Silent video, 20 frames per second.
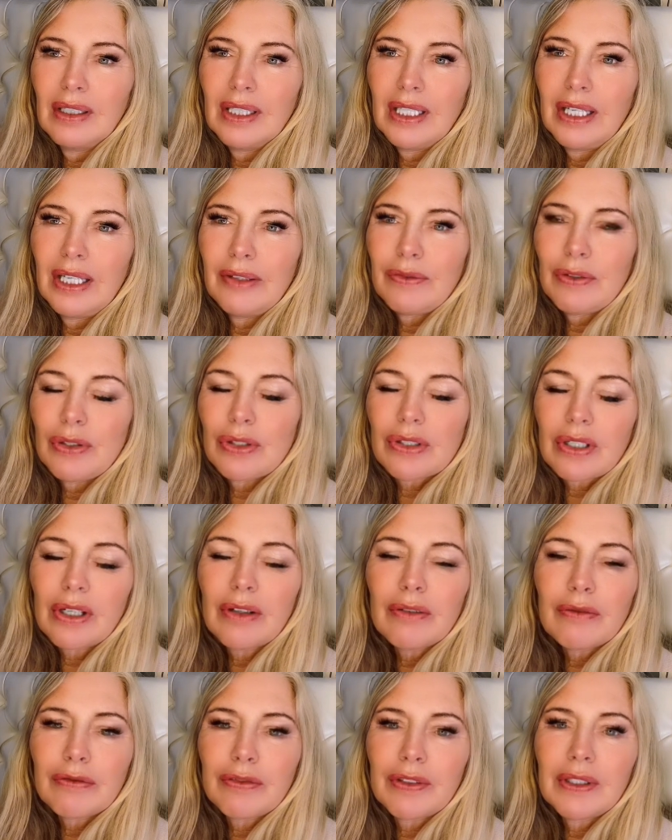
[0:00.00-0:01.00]
if you
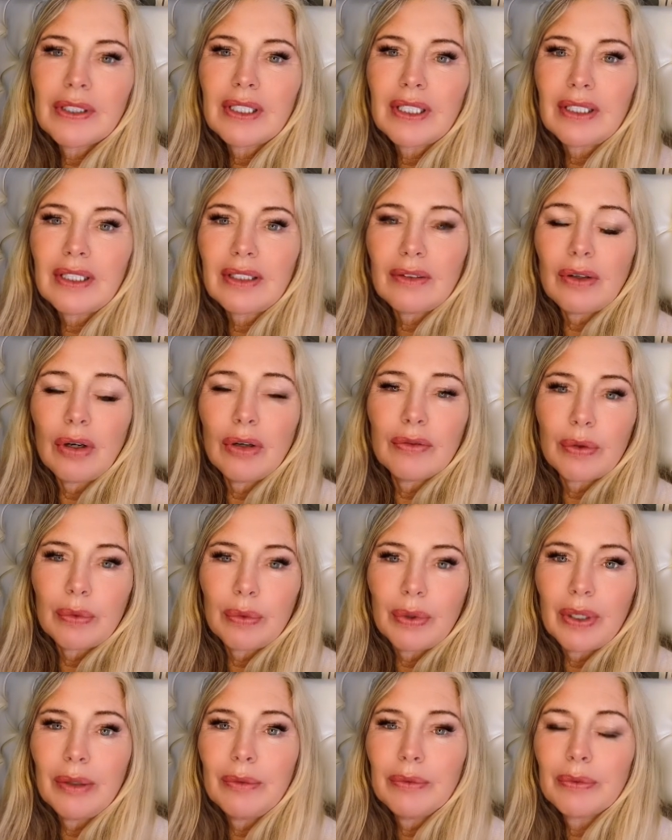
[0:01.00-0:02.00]
start feeling
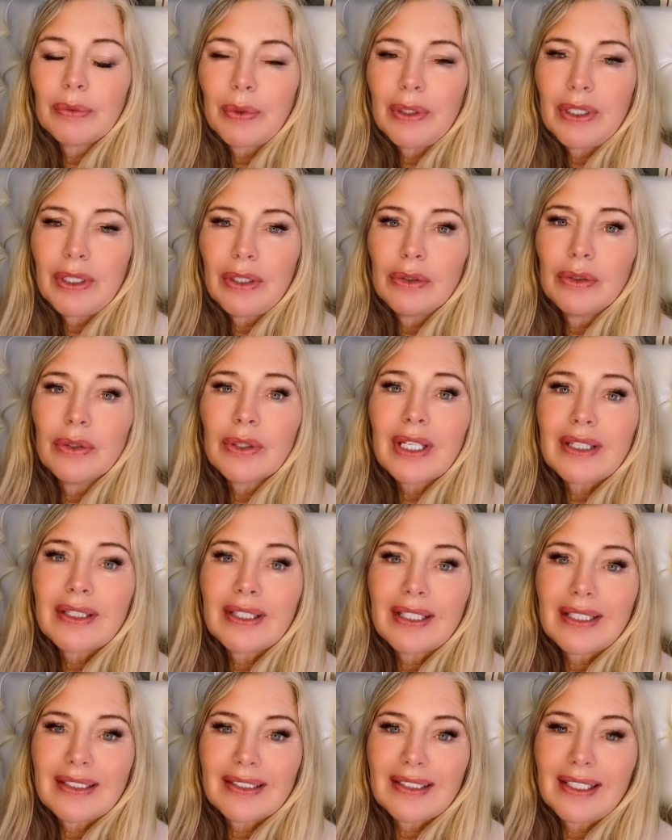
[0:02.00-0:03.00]
overwhelmed when you look at
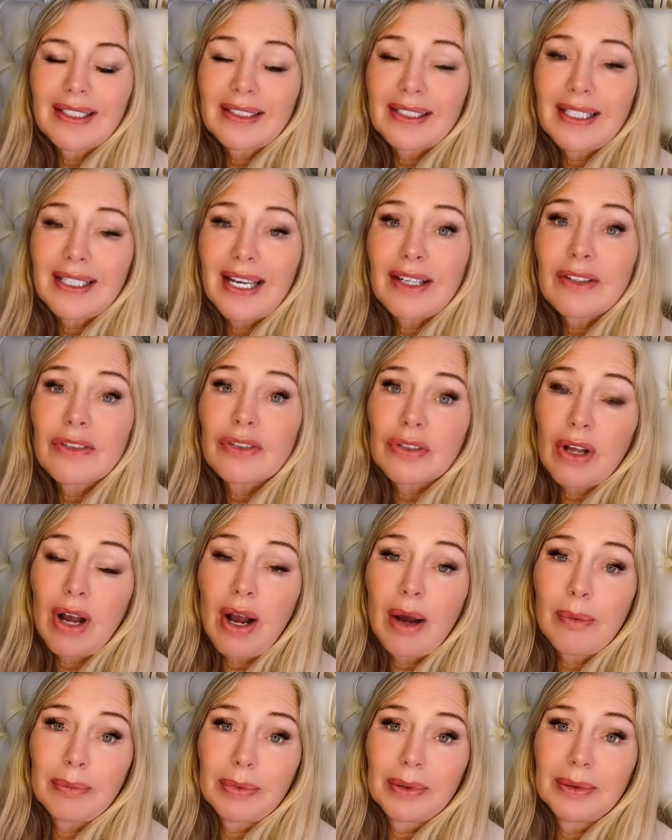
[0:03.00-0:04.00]
things like that
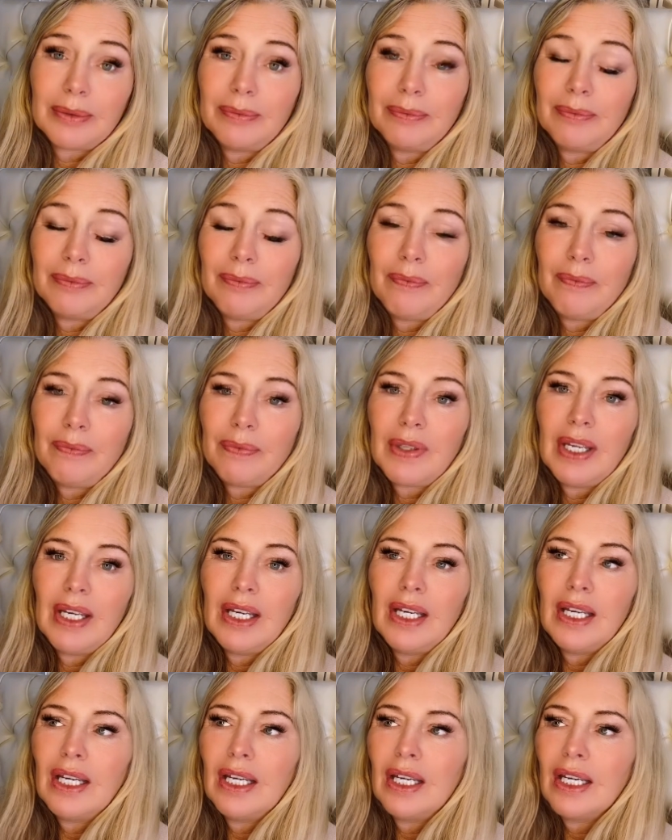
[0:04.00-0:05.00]
stop
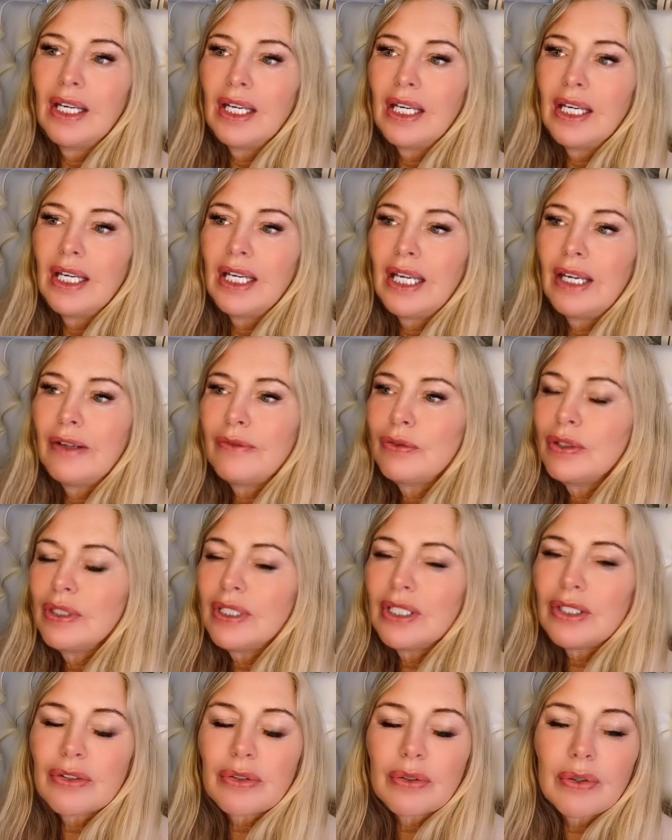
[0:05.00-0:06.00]
if you
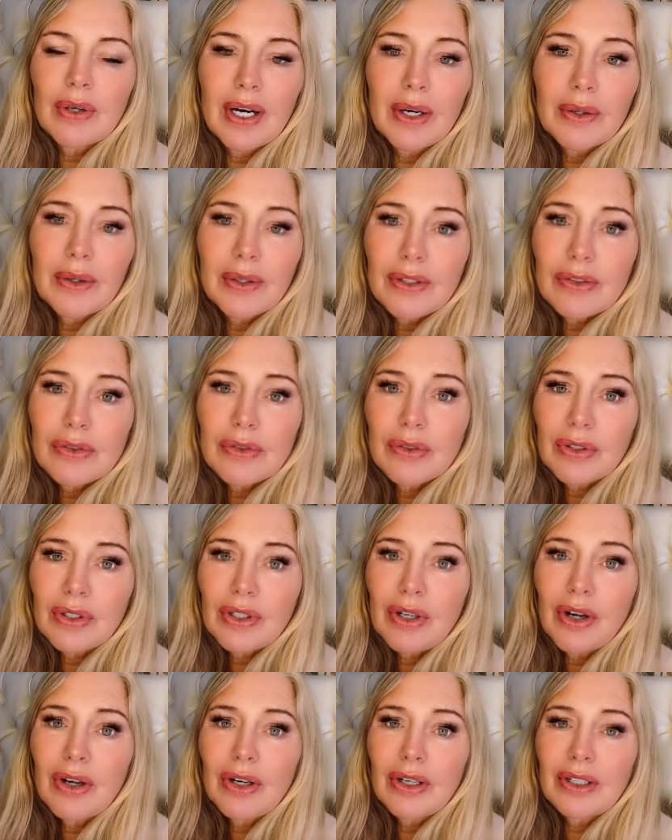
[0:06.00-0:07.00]
need to go out into your
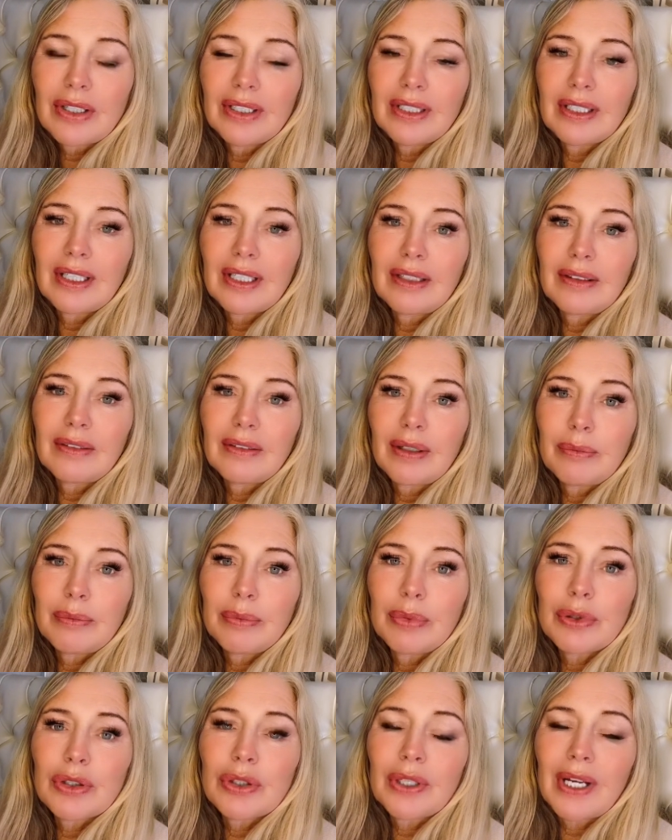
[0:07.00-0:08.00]
garden and, and
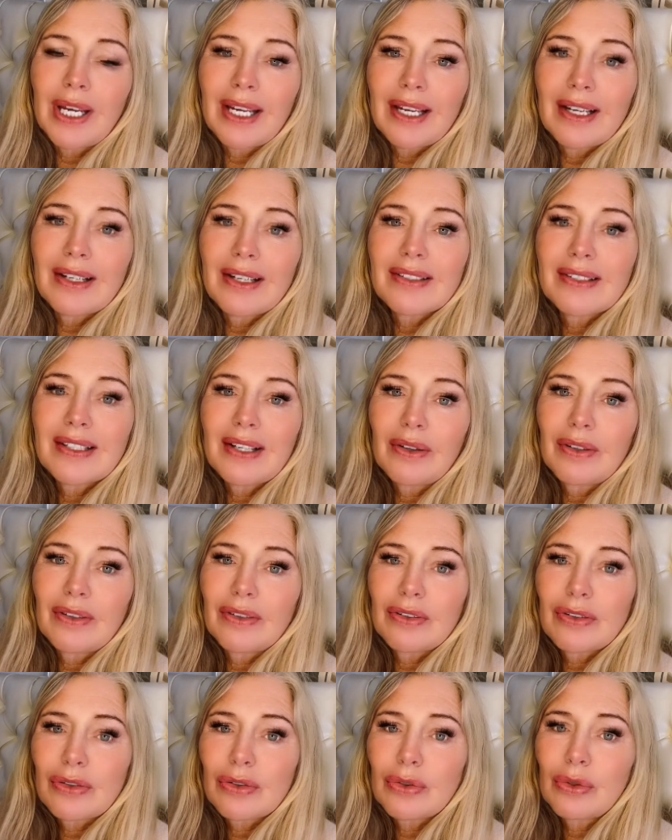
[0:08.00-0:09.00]
put your hands down in
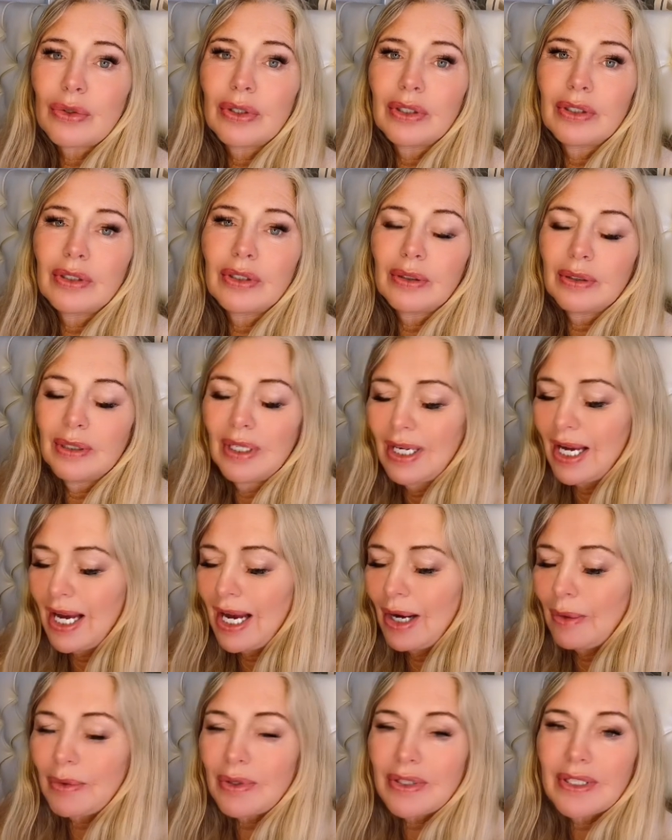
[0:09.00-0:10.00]
the soil,
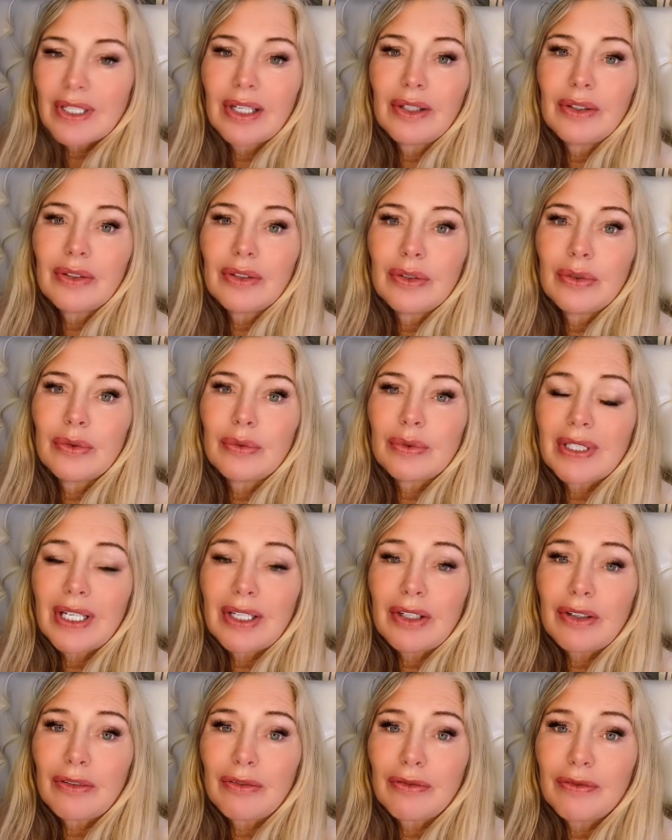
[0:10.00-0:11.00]
I would tell you
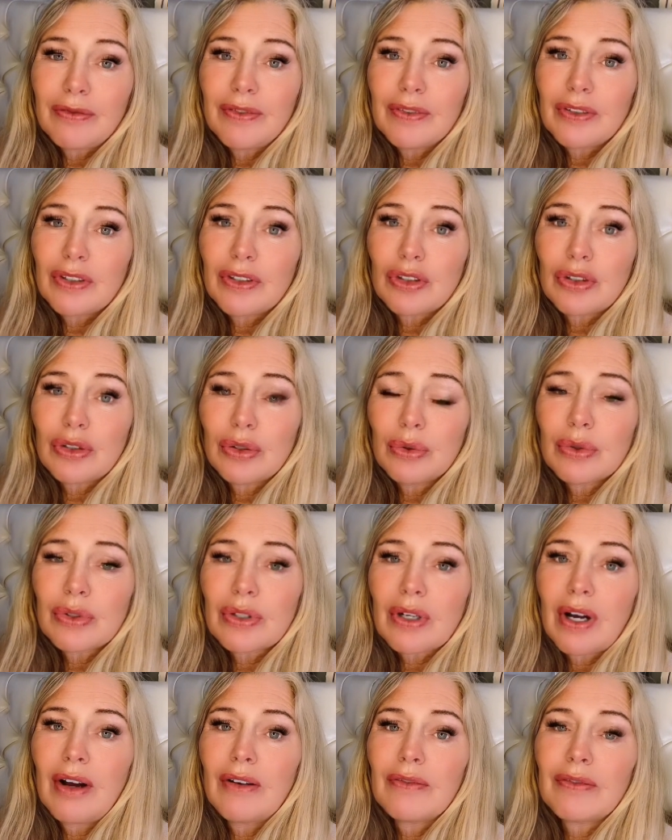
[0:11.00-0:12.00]
take your shoes
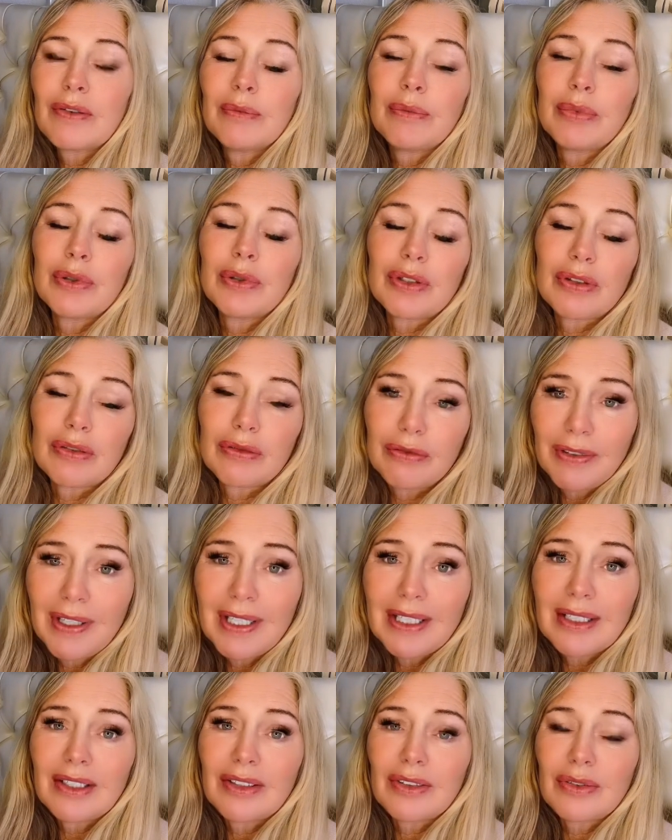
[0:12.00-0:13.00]
off and put your
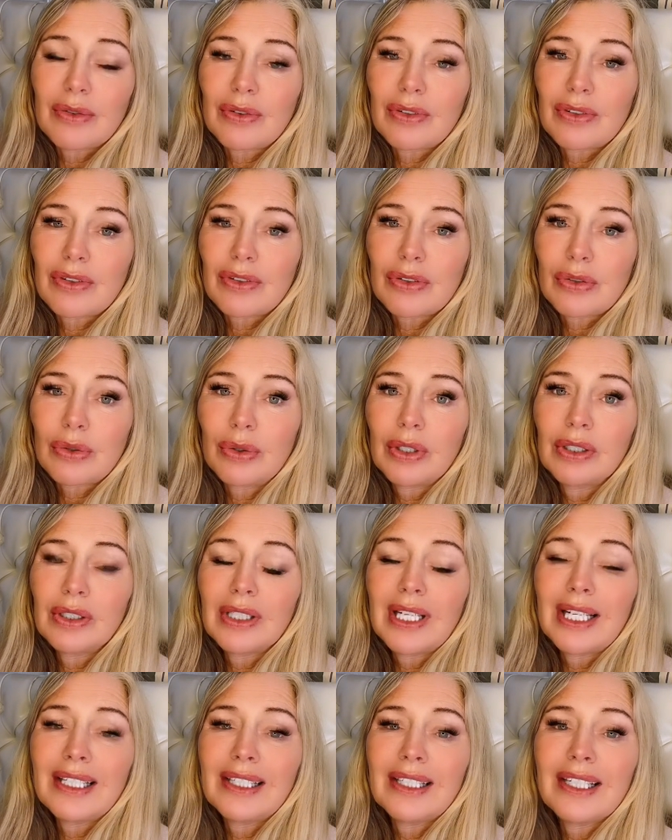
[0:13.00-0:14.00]
feet into the soil
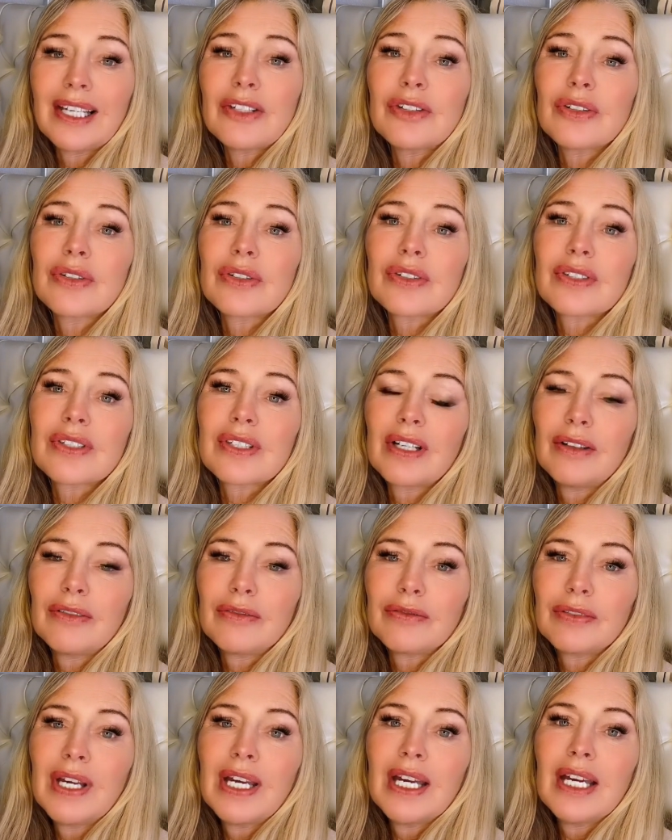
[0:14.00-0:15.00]
and let
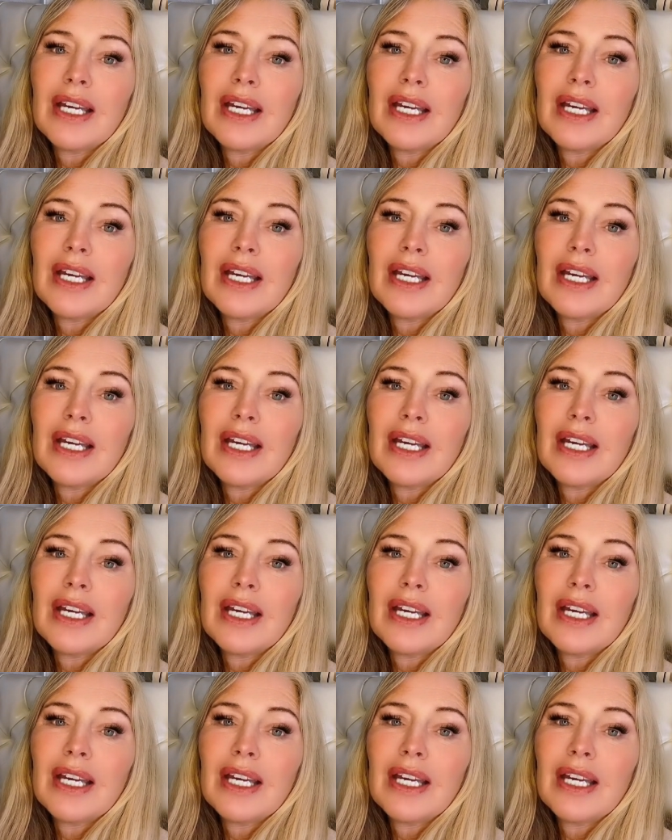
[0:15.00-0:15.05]
yourself